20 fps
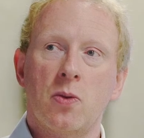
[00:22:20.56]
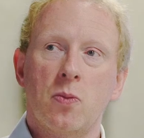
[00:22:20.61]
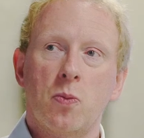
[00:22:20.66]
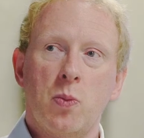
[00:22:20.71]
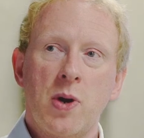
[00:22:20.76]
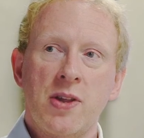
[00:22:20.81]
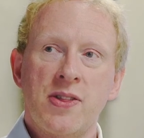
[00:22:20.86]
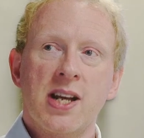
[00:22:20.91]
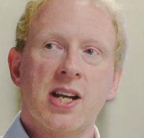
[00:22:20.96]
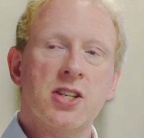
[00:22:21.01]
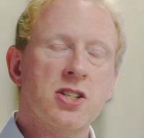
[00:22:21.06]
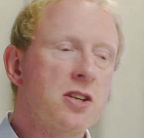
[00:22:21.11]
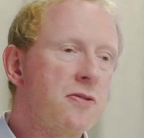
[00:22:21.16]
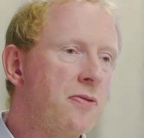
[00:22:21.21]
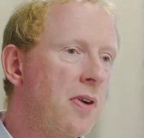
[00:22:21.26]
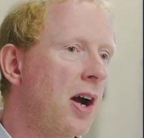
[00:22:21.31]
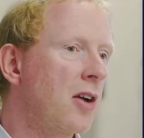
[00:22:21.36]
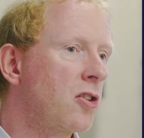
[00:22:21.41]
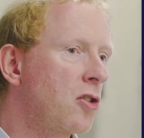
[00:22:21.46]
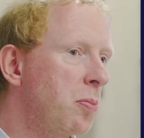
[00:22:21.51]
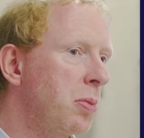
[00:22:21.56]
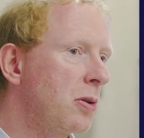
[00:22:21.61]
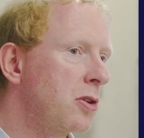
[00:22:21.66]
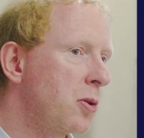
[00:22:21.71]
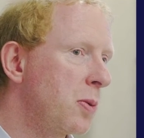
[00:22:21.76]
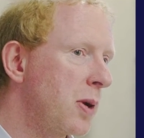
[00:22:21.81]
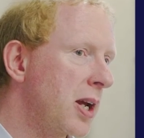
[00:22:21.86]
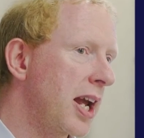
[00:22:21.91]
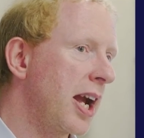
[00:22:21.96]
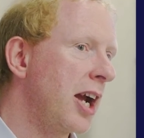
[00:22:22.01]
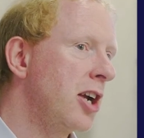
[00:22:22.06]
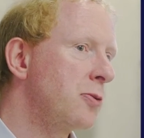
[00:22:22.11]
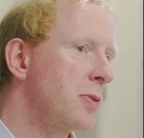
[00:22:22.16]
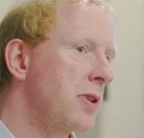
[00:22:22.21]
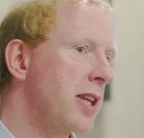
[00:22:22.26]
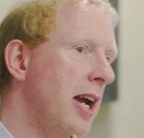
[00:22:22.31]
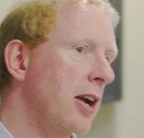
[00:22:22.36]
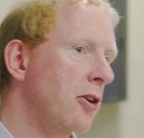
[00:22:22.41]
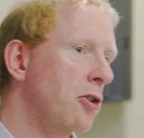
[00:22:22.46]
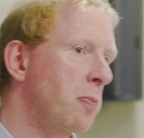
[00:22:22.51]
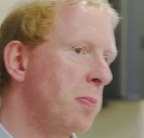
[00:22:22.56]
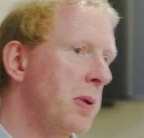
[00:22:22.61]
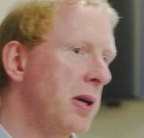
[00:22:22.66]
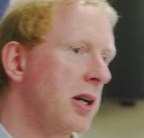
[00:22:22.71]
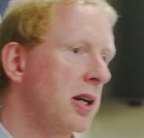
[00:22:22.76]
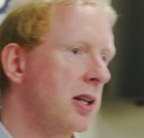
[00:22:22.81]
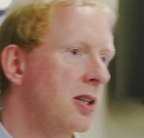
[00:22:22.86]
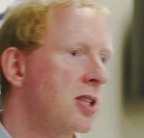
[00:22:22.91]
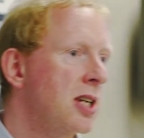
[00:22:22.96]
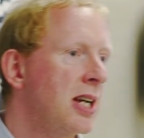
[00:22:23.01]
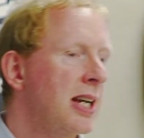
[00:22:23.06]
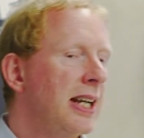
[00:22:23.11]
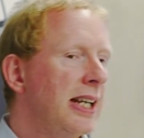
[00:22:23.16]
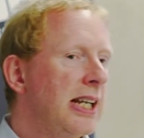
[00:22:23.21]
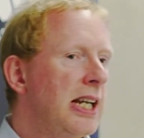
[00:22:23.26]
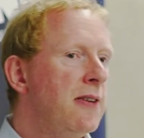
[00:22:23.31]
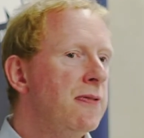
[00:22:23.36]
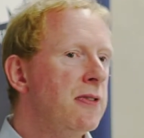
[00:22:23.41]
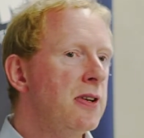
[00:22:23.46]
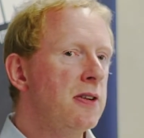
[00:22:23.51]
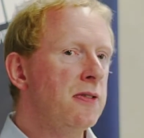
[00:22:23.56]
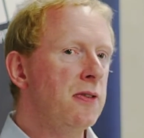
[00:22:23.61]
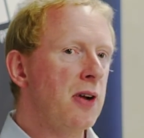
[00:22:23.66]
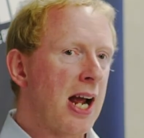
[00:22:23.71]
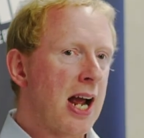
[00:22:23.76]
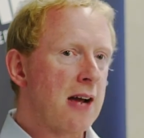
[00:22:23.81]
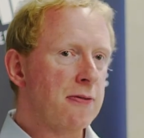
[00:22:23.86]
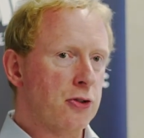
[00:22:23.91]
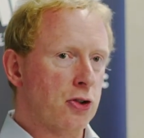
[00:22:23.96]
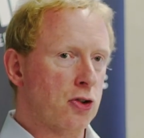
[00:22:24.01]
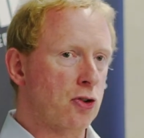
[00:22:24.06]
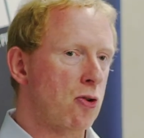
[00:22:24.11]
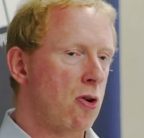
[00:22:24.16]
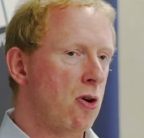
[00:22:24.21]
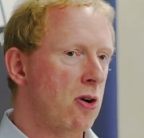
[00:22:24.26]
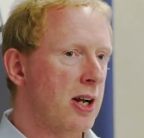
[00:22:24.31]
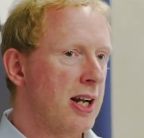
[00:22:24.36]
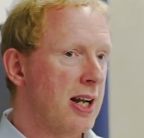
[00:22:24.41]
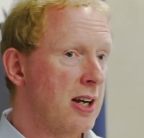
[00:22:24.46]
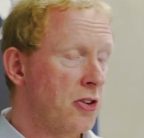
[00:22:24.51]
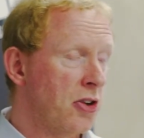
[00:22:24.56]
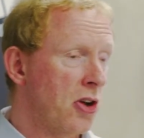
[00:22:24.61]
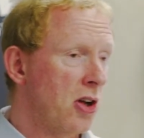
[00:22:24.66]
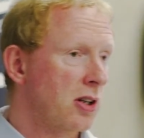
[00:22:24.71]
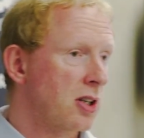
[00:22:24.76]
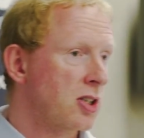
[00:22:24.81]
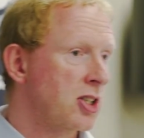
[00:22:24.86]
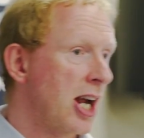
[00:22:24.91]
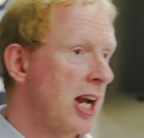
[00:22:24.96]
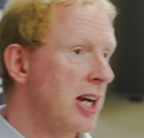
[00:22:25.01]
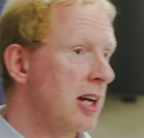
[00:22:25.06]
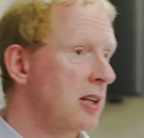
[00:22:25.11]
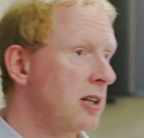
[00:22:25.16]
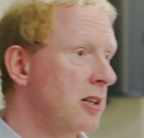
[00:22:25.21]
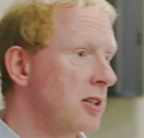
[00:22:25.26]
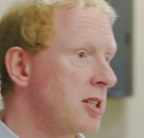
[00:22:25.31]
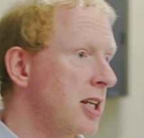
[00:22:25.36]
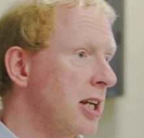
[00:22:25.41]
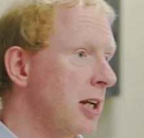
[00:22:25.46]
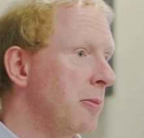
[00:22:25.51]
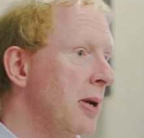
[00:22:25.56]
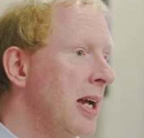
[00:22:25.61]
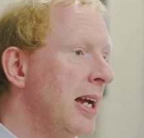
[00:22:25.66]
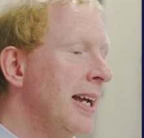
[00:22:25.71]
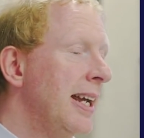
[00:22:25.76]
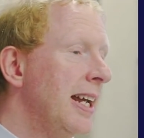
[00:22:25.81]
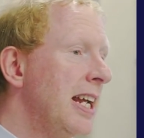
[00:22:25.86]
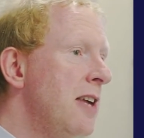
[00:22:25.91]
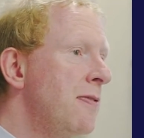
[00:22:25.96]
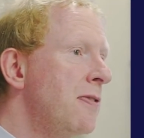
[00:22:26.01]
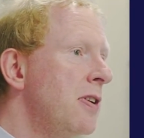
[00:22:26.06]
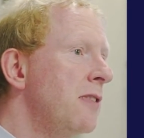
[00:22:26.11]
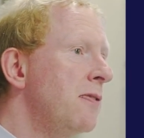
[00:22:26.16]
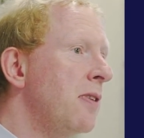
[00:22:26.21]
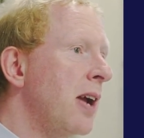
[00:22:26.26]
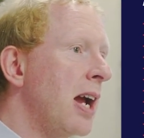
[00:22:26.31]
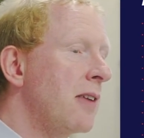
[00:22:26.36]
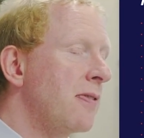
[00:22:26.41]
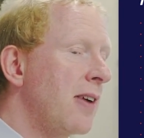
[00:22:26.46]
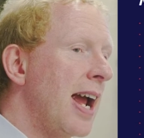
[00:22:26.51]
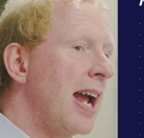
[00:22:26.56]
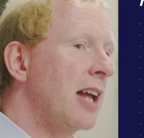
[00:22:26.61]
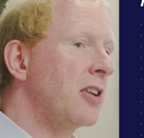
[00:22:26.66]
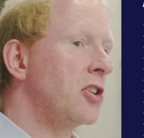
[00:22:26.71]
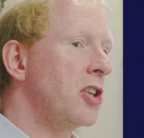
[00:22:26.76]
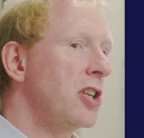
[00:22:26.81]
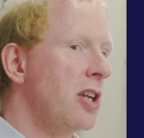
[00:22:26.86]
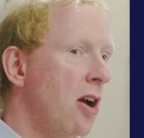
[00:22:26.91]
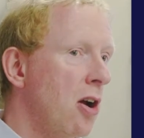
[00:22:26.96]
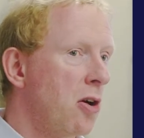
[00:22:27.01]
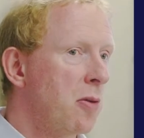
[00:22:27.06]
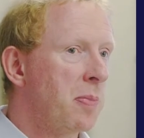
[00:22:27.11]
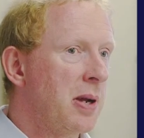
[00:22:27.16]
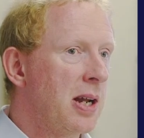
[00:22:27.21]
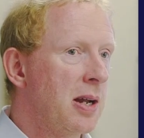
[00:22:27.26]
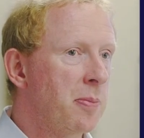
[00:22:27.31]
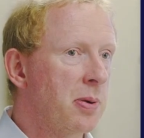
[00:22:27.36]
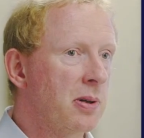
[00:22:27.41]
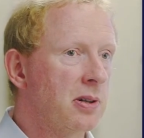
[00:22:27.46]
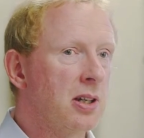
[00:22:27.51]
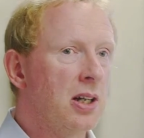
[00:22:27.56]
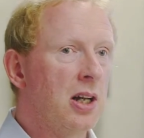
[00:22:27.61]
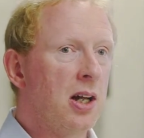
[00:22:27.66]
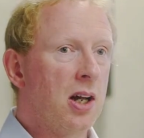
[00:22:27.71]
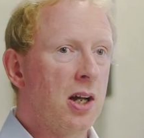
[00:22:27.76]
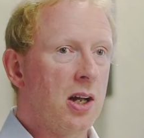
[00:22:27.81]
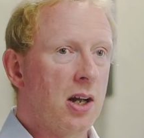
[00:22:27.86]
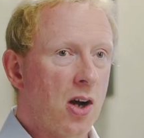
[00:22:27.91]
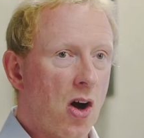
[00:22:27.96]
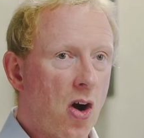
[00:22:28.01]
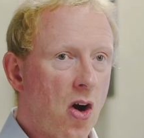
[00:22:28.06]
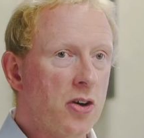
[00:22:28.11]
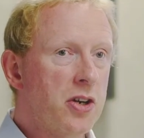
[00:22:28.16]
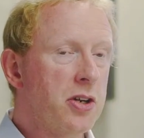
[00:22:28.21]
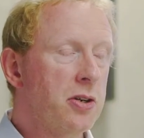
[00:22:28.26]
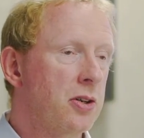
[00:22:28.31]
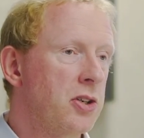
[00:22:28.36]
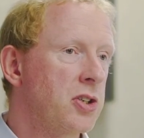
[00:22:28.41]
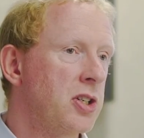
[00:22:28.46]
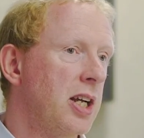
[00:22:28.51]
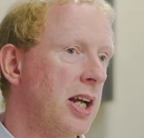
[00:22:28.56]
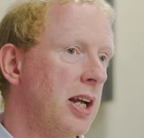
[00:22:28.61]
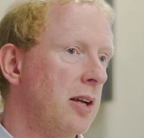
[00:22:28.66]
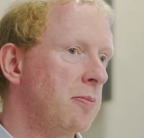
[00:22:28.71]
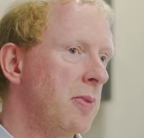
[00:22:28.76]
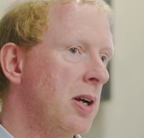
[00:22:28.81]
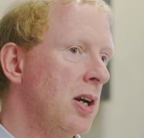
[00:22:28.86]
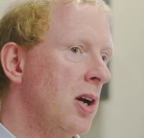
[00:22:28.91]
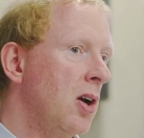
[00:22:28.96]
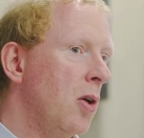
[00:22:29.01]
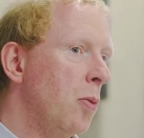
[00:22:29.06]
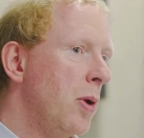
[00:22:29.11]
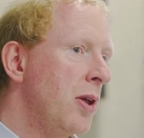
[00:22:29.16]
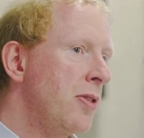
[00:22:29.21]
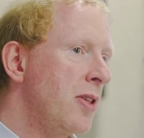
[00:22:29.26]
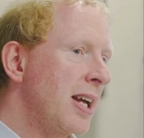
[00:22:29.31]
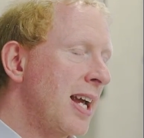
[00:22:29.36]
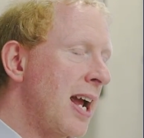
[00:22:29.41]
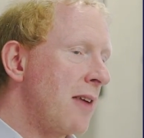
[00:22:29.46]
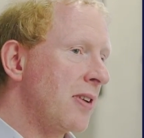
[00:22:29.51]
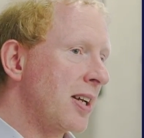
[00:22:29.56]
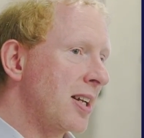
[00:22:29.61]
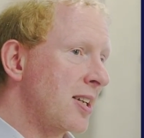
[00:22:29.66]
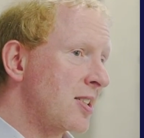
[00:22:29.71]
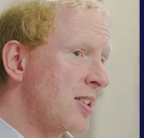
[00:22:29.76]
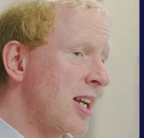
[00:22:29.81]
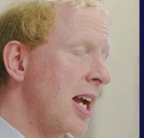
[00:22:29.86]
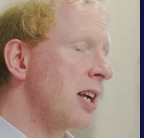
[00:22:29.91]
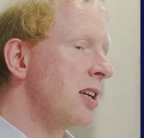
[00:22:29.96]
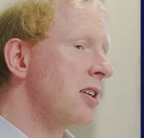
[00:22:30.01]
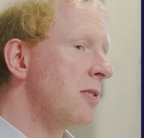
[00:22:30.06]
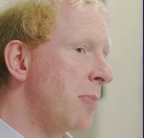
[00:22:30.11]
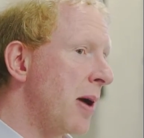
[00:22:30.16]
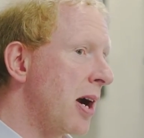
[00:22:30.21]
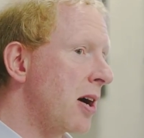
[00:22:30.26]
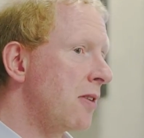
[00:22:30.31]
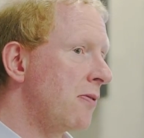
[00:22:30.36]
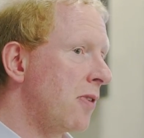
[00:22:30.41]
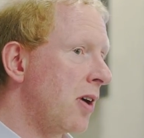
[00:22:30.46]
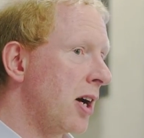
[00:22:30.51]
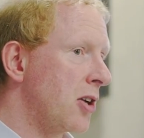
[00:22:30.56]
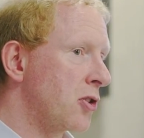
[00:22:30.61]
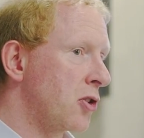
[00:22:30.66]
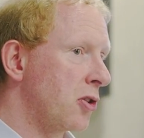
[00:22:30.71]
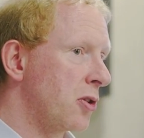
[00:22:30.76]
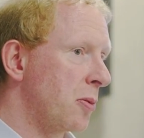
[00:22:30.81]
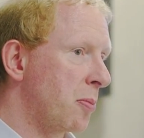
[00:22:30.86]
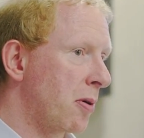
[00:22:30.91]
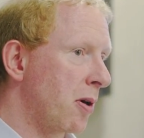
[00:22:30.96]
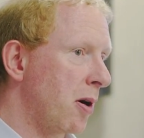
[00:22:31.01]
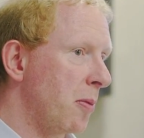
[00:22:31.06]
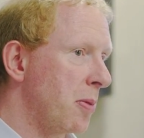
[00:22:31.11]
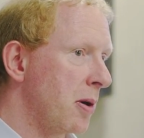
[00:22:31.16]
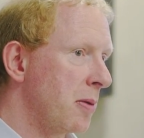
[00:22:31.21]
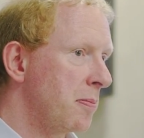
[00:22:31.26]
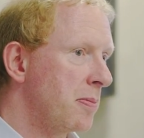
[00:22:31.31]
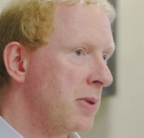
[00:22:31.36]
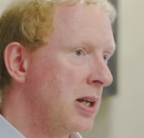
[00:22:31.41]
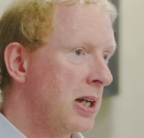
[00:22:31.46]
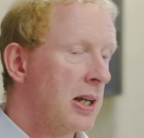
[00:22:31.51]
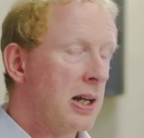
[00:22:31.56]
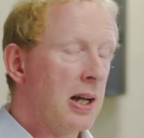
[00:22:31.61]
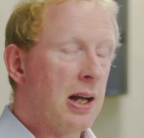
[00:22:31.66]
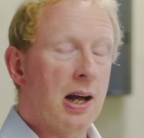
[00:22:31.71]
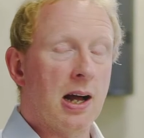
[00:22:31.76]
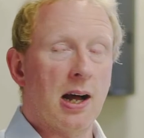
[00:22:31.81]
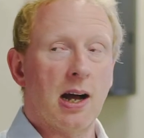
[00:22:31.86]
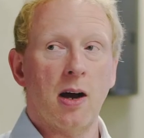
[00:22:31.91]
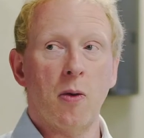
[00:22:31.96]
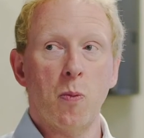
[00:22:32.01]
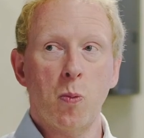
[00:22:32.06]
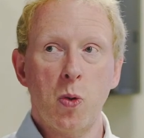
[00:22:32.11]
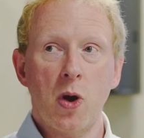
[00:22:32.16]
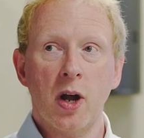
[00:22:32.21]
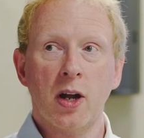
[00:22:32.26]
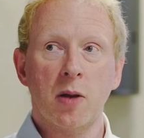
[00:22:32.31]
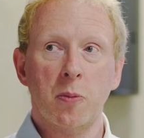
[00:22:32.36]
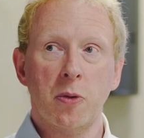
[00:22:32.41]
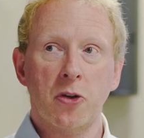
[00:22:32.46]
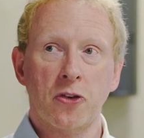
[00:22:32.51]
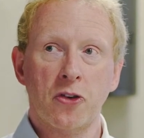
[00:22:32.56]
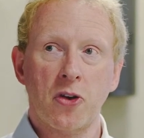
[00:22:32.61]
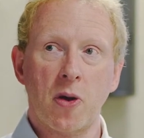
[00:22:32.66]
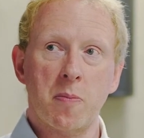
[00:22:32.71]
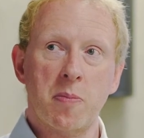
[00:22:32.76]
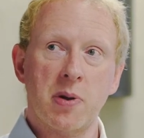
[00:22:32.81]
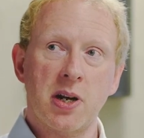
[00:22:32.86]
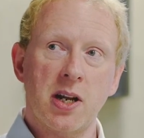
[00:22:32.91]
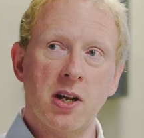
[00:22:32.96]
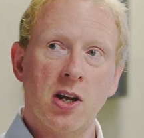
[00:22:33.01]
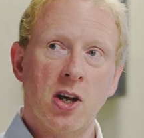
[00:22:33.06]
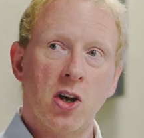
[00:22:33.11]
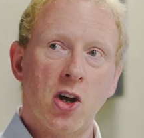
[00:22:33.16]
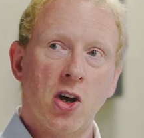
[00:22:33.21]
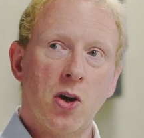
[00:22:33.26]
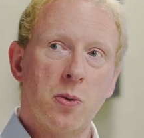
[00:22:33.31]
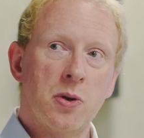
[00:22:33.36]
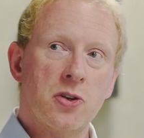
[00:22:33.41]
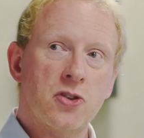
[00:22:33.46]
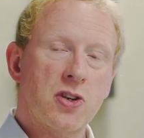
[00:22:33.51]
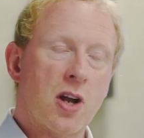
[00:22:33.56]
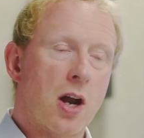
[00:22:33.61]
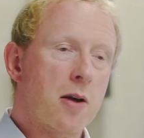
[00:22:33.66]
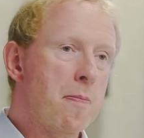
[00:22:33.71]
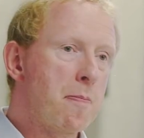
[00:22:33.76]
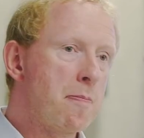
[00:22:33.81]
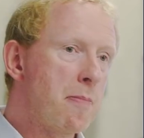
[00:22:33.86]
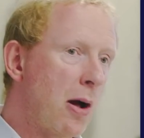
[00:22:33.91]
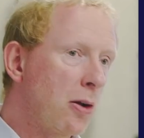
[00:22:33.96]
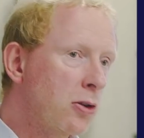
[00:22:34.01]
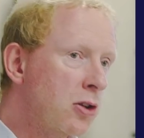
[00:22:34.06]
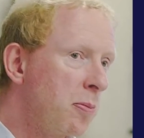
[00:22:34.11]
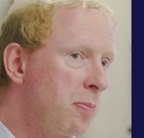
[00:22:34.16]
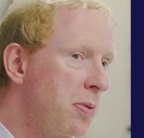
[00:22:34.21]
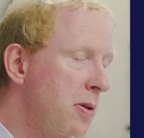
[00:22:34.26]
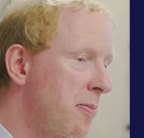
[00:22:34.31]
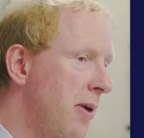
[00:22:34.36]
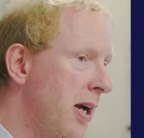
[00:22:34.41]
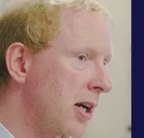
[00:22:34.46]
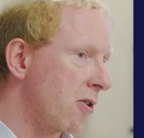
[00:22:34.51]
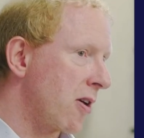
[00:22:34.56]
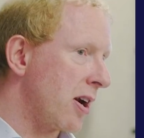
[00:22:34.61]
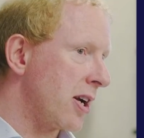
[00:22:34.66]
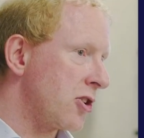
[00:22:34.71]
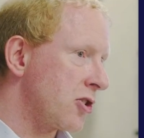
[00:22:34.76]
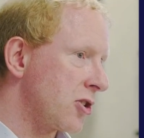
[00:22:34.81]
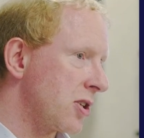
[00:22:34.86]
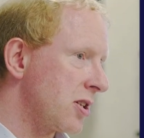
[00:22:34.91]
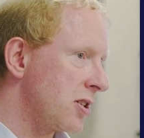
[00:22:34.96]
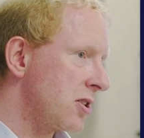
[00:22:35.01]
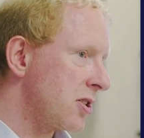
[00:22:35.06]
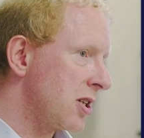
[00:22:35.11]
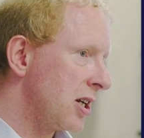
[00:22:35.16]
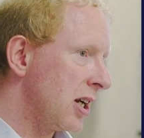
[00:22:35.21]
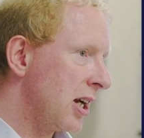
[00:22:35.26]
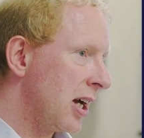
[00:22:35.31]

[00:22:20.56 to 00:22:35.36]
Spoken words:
We think it's advisable to engage with experts. Even if you have a strong internal technical team, even if you have SEO people on your team, we think having a second pair of eyes on the problem, working with somebody who has done multiple migrations